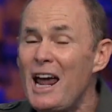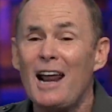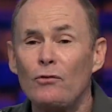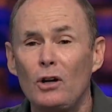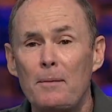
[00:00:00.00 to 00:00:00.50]

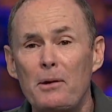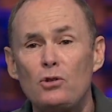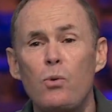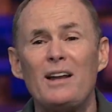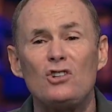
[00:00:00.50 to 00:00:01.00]
generally
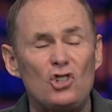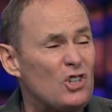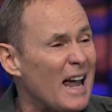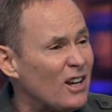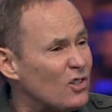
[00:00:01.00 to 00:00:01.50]
between
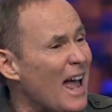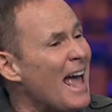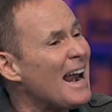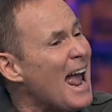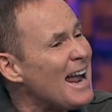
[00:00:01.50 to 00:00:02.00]
six
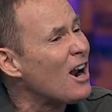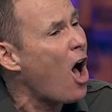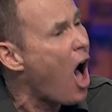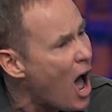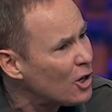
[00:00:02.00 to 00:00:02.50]
and
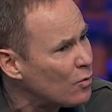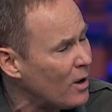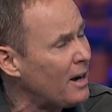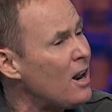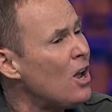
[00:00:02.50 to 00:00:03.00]

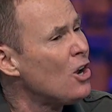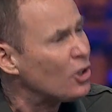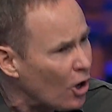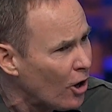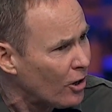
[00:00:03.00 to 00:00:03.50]
800
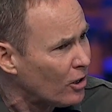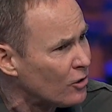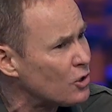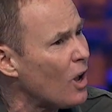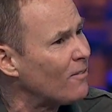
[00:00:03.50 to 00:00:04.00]

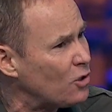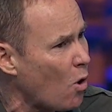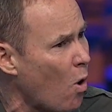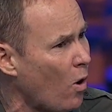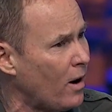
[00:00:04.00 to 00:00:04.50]
kernels of
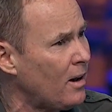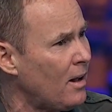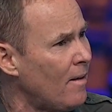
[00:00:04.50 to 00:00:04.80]
corn,